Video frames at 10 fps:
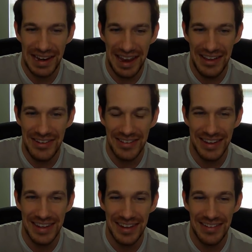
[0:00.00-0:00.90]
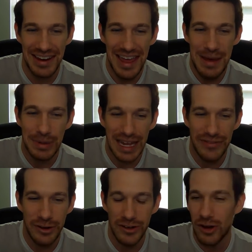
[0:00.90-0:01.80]
interesting unit. But again,
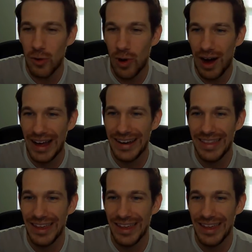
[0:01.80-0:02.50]
if you're going to quad,